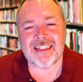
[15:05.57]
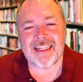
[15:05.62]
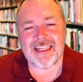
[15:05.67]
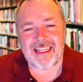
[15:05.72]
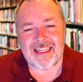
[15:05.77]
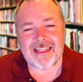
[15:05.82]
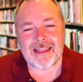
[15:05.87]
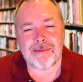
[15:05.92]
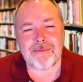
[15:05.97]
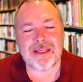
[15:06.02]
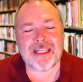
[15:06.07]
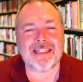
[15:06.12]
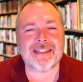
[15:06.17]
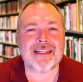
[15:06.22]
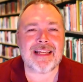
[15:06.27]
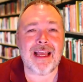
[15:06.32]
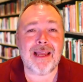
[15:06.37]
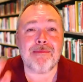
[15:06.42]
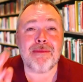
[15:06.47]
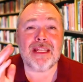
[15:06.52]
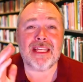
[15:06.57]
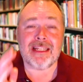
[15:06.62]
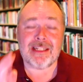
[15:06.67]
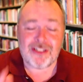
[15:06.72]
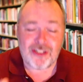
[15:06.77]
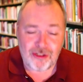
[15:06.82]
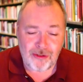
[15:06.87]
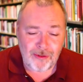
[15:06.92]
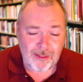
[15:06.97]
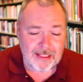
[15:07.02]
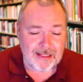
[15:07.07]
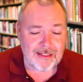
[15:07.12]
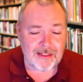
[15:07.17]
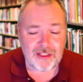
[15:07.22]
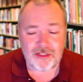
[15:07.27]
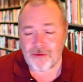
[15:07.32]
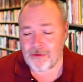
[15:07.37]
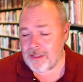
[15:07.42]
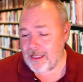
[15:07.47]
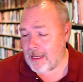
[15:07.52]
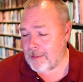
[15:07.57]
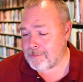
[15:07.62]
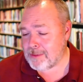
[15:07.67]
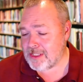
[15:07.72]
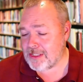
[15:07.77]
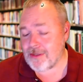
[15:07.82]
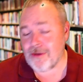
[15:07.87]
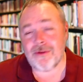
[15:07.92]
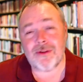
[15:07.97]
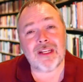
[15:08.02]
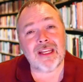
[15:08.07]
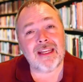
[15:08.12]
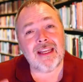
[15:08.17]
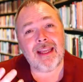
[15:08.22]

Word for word: In the meantime, enjoy this short episode,